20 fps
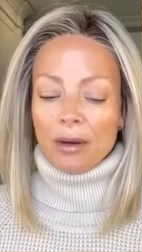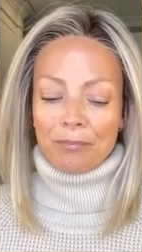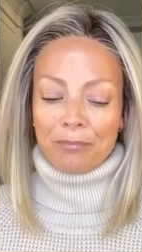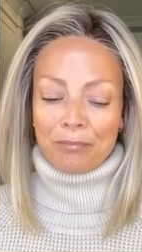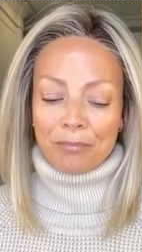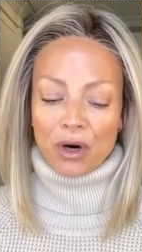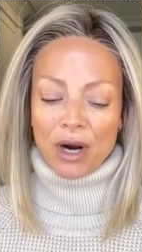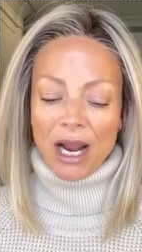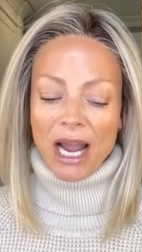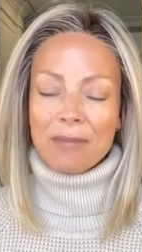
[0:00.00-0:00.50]

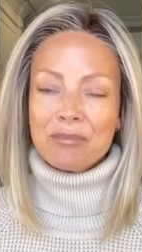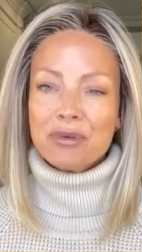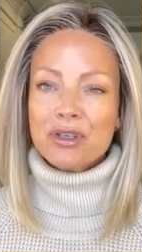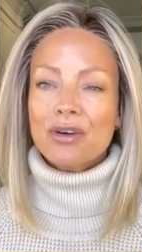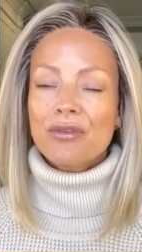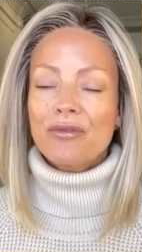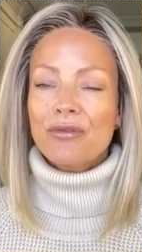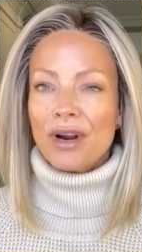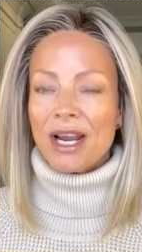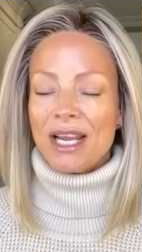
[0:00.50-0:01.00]
perhaps
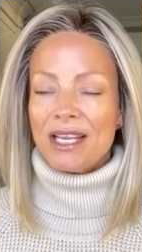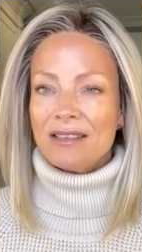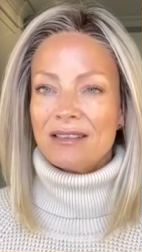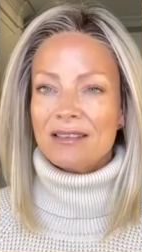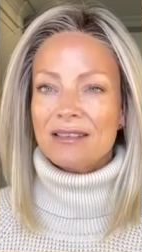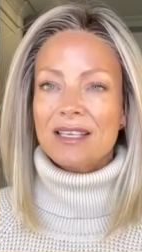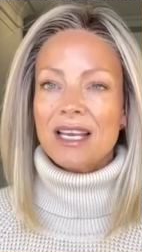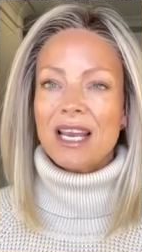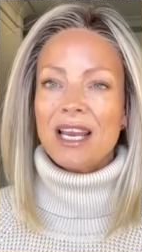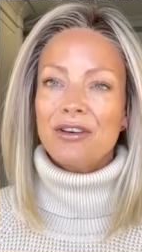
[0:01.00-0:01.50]
your
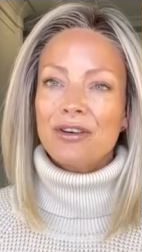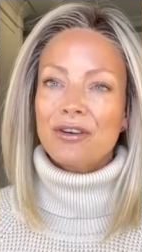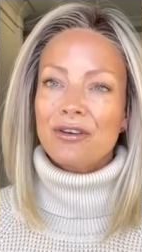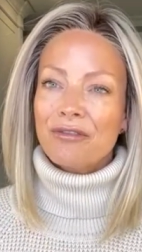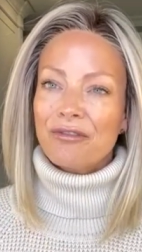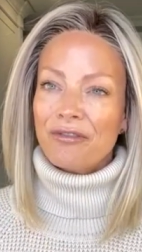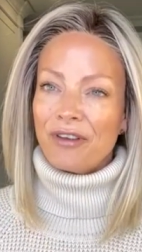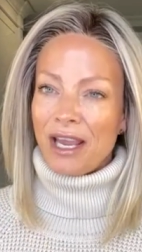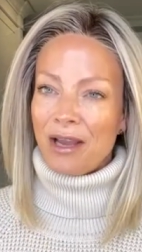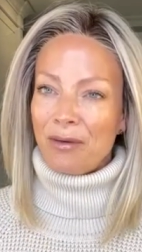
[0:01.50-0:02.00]
friends and your
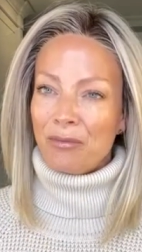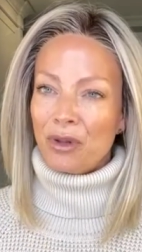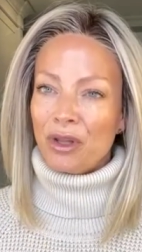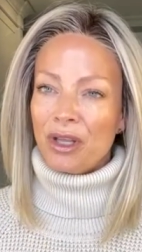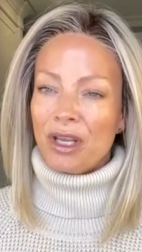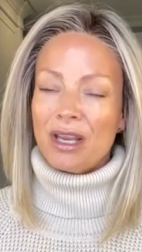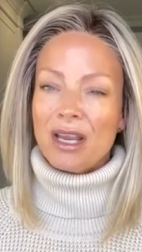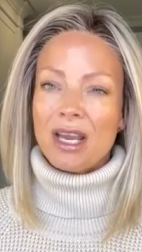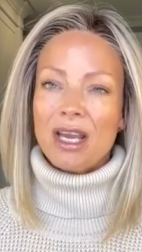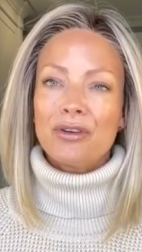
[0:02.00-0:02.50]

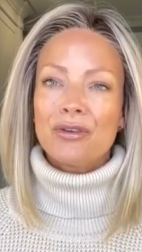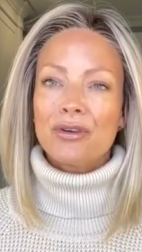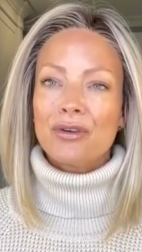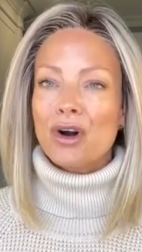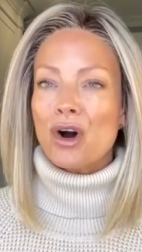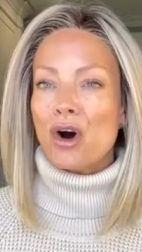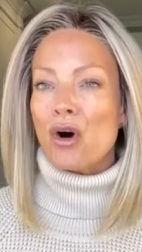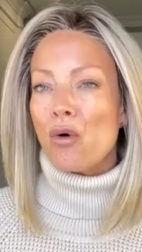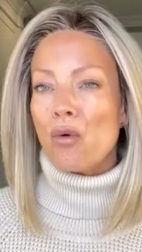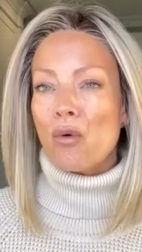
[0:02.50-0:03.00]
family and your
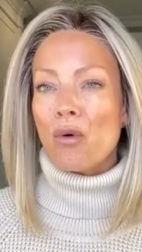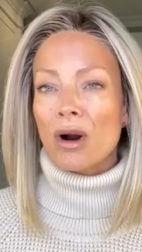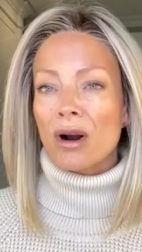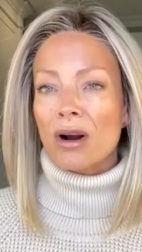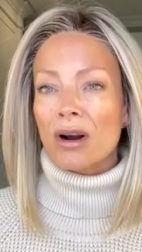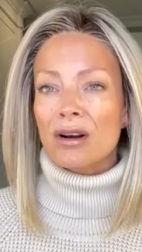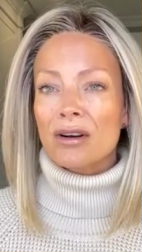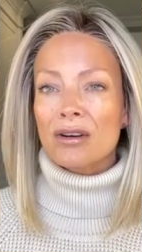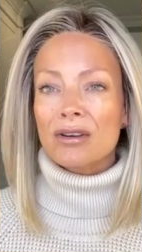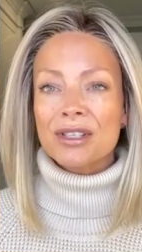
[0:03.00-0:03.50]

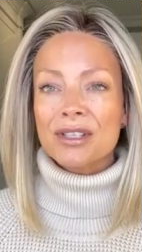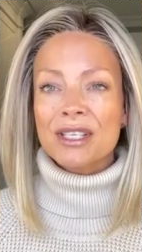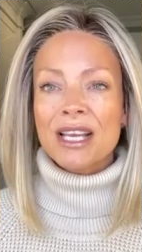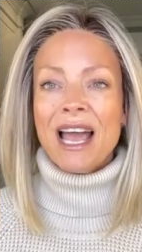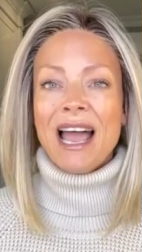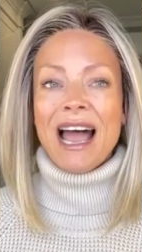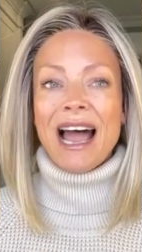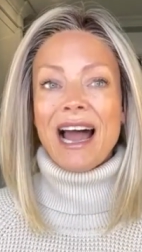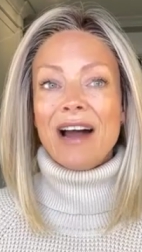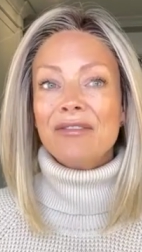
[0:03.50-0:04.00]
coworkers
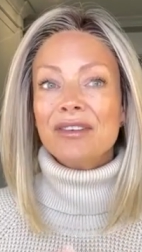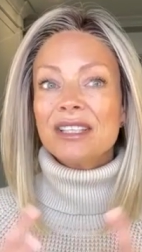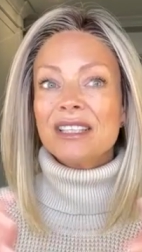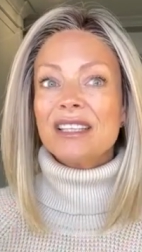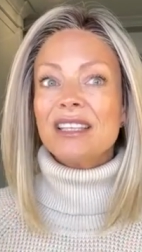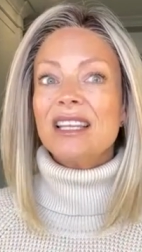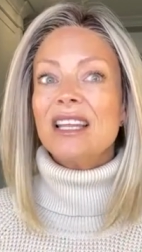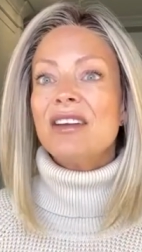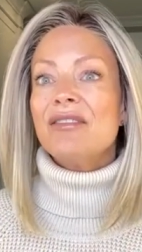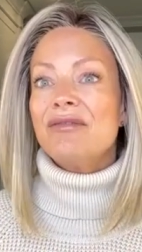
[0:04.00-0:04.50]
haven't
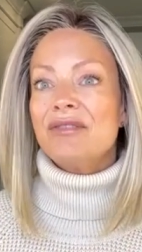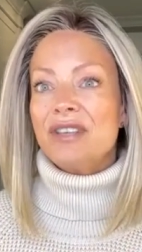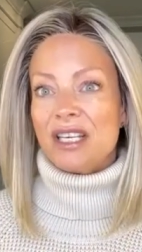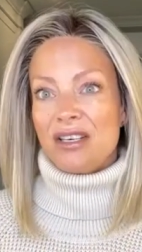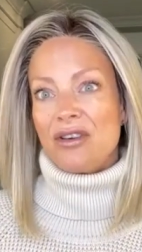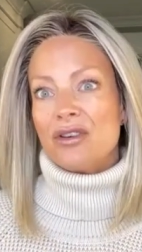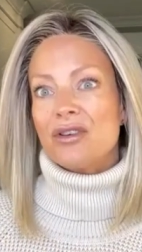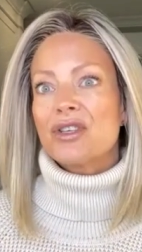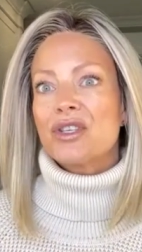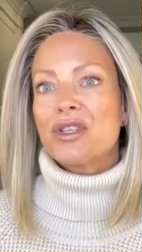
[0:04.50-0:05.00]
lived in
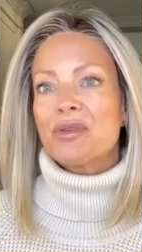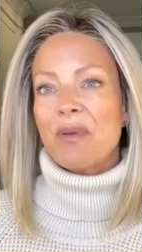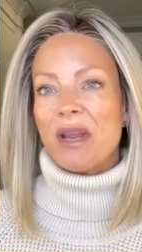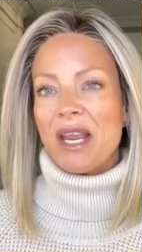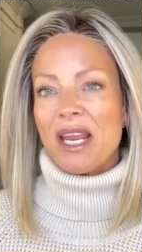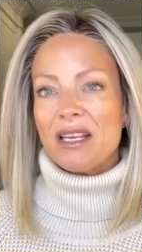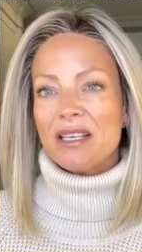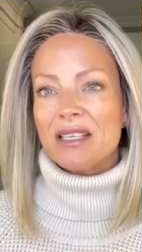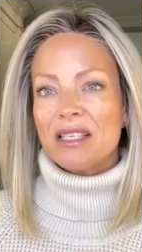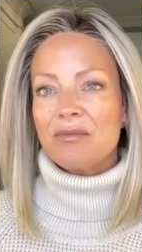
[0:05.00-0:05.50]
your
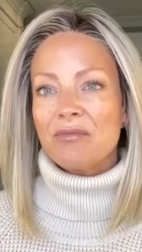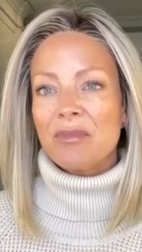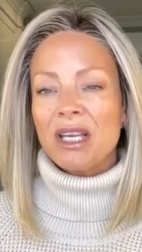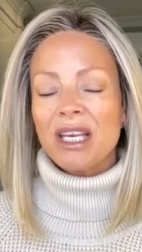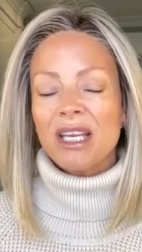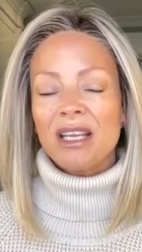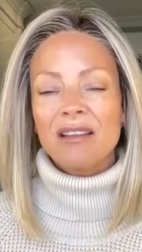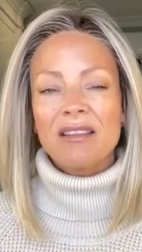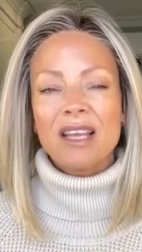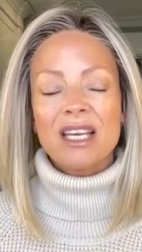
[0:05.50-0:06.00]
space,
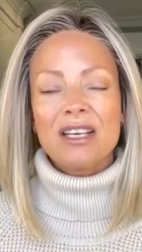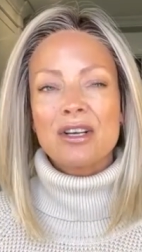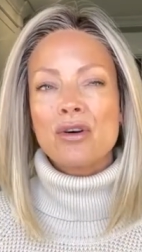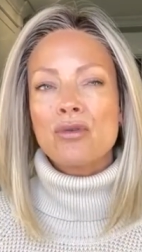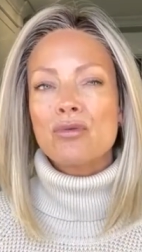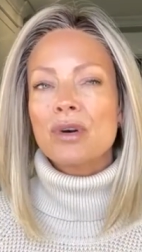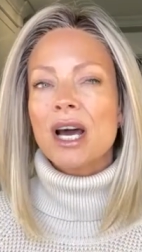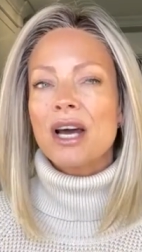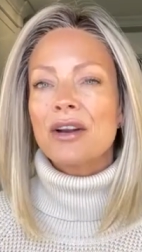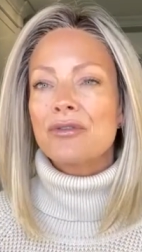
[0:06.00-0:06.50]
meaning they
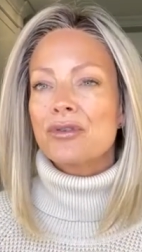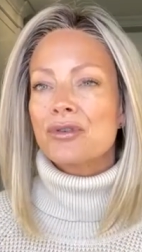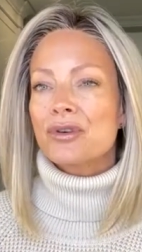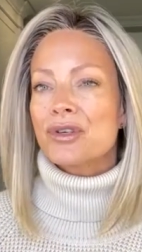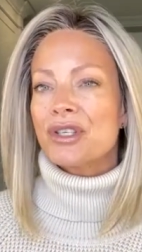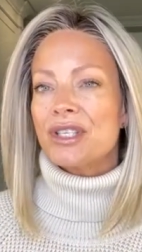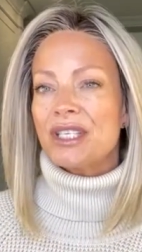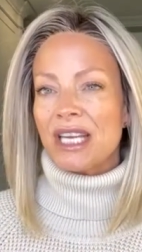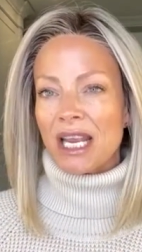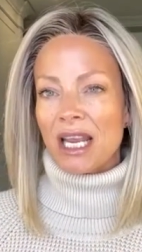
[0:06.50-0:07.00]
don't
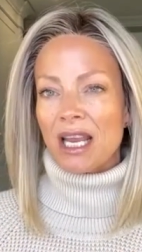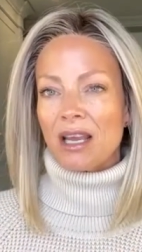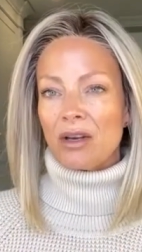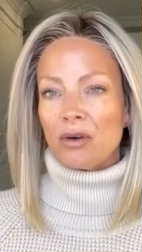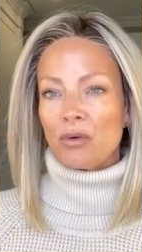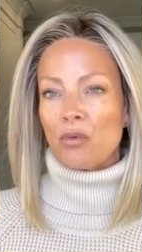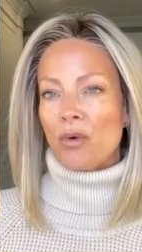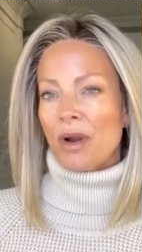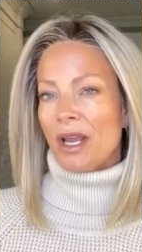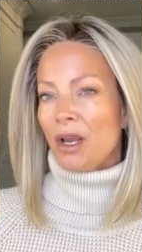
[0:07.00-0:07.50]

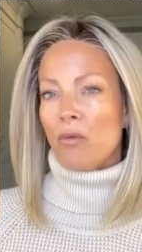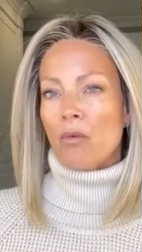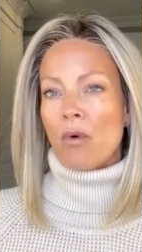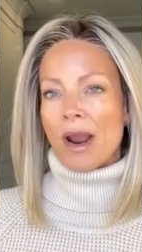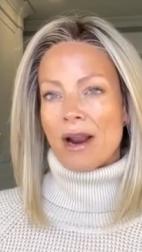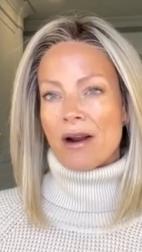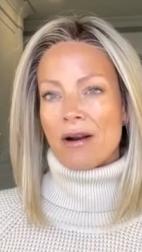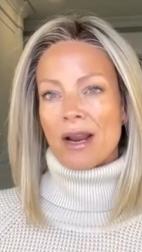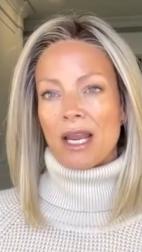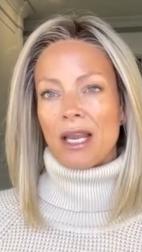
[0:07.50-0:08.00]
understand wig
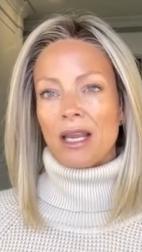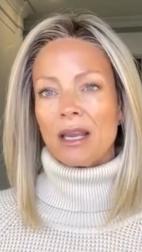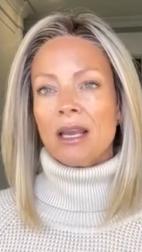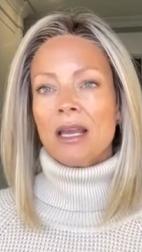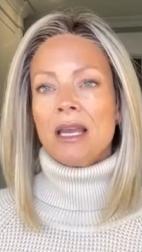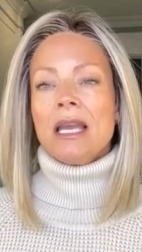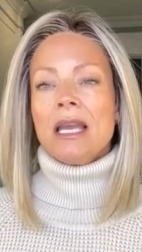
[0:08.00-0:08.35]
wearing.